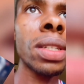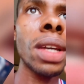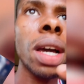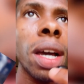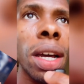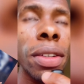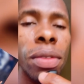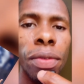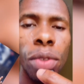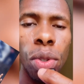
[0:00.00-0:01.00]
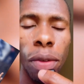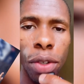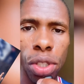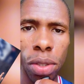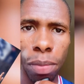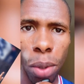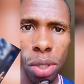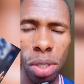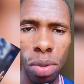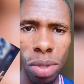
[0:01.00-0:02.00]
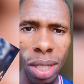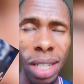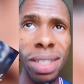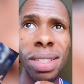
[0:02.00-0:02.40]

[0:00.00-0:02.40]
you know, for Poch to select